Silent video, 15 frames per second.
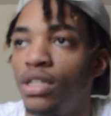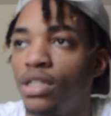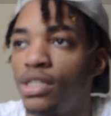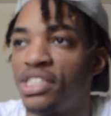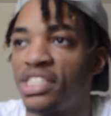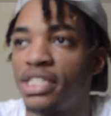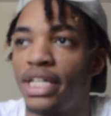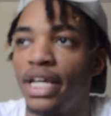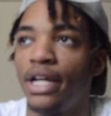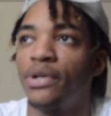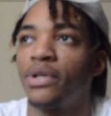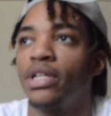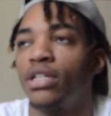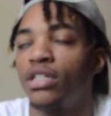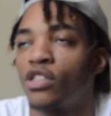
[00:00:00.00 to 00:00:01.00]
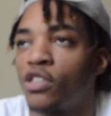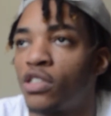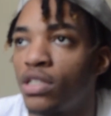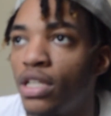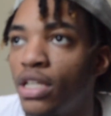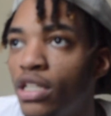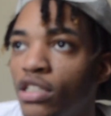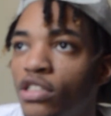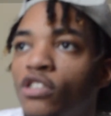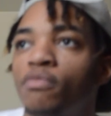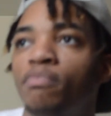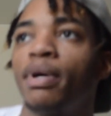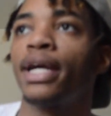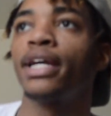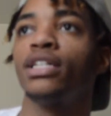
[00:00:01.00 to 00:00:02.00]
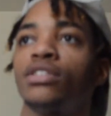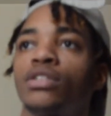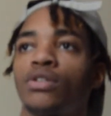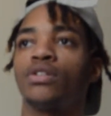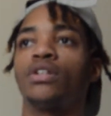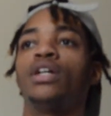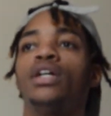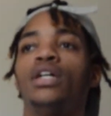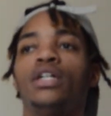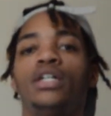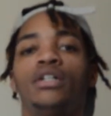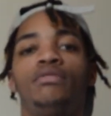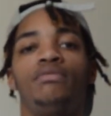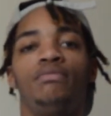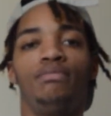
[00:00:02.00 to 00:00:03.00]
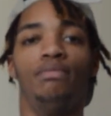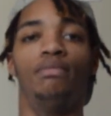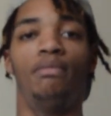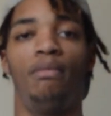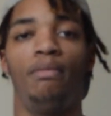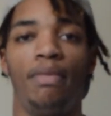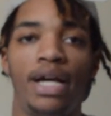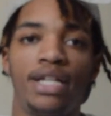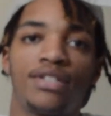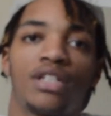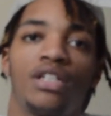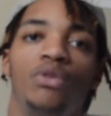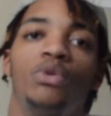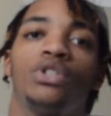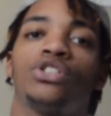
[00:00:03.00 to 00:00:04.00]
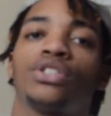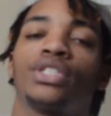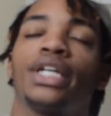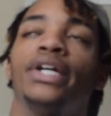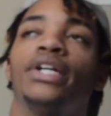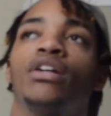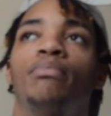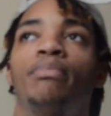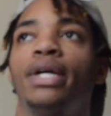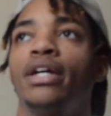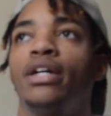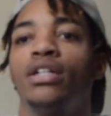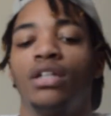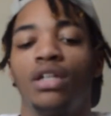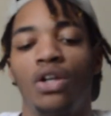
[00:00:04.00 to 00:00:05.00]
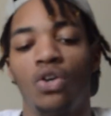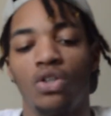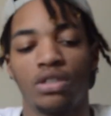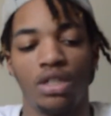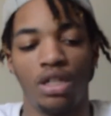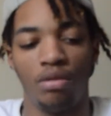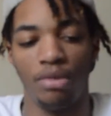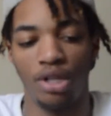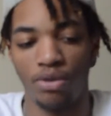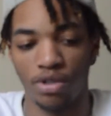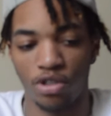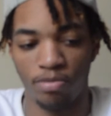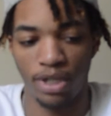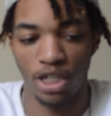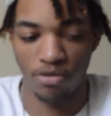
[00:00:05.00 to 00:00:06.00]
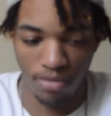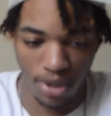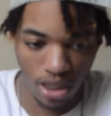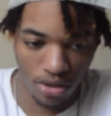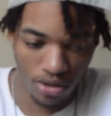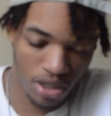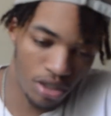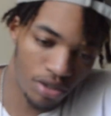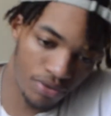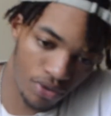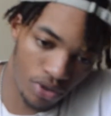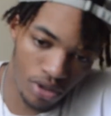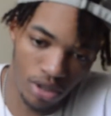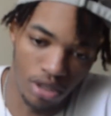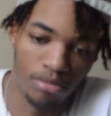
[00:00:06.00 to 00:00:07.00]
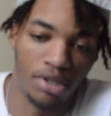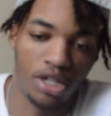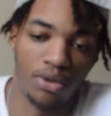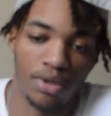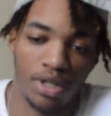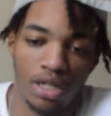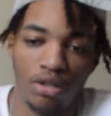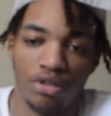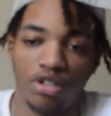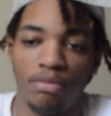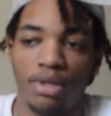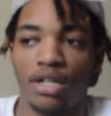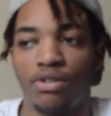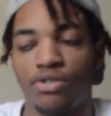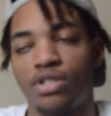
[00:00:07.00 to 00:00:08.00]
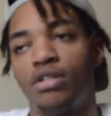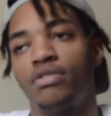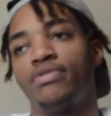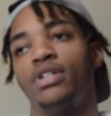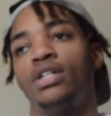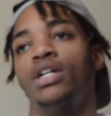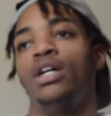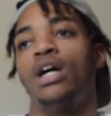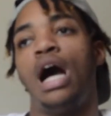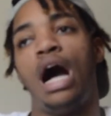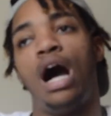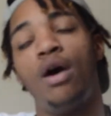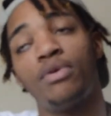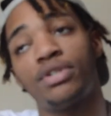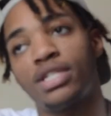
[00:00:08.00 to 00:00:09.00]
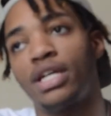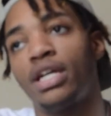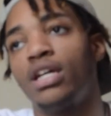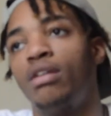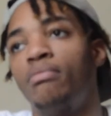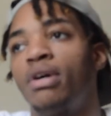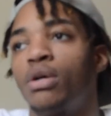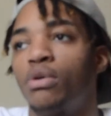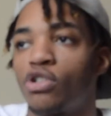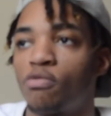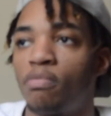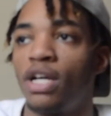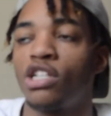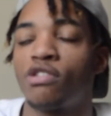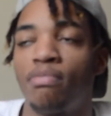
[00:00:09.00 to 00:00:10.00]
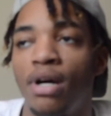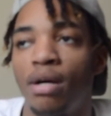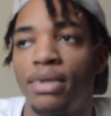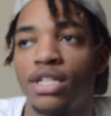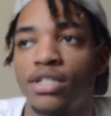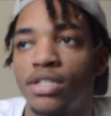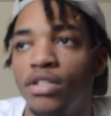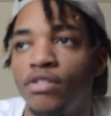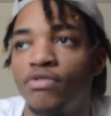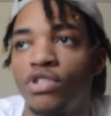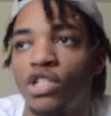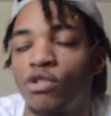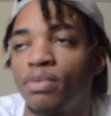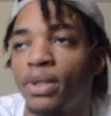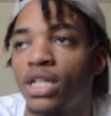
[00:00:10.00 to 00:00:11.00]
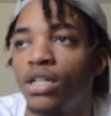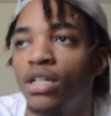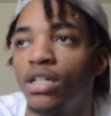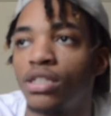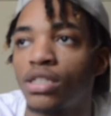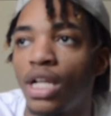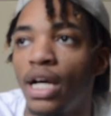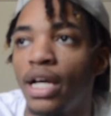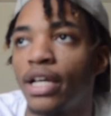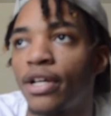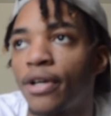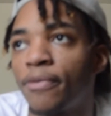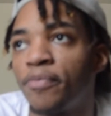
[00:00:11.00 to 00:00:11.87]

Scarier in space? Basically, which is scarier, being lost in the middle of space by yourself or in the middle of the ocean by yourself? I would say in the middle of space by myself, just because, like,